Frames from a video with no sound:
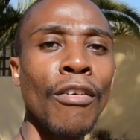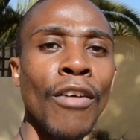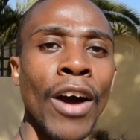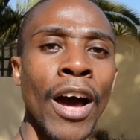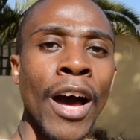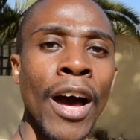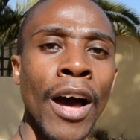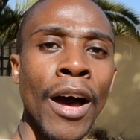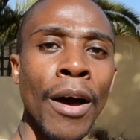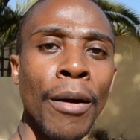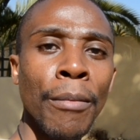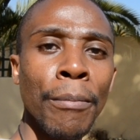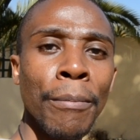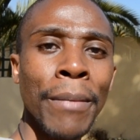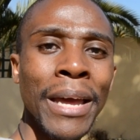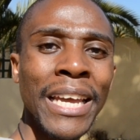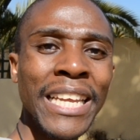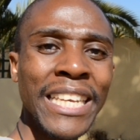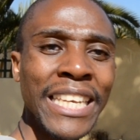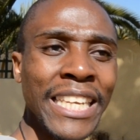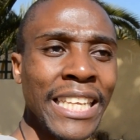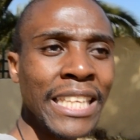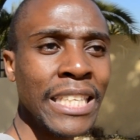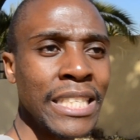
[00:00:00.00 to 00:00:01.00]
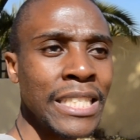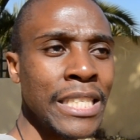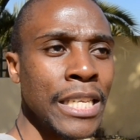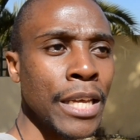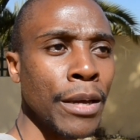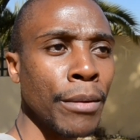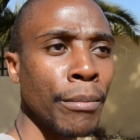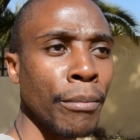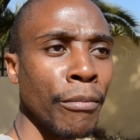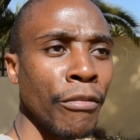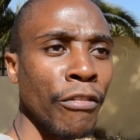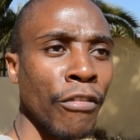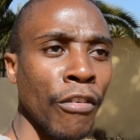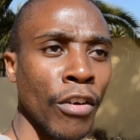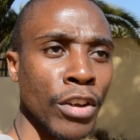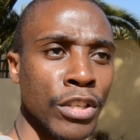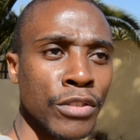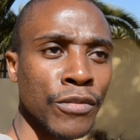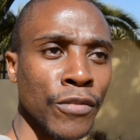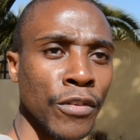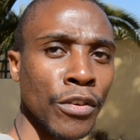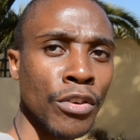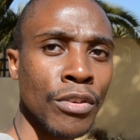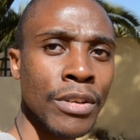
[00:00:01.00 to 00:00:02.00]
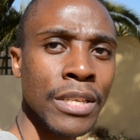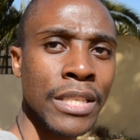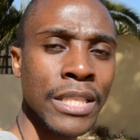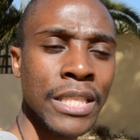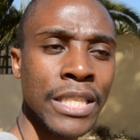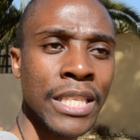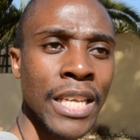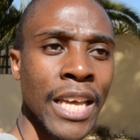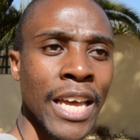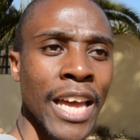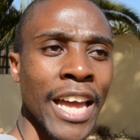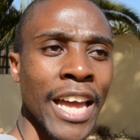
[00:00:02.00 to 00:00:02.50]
magnesium, phosphorus,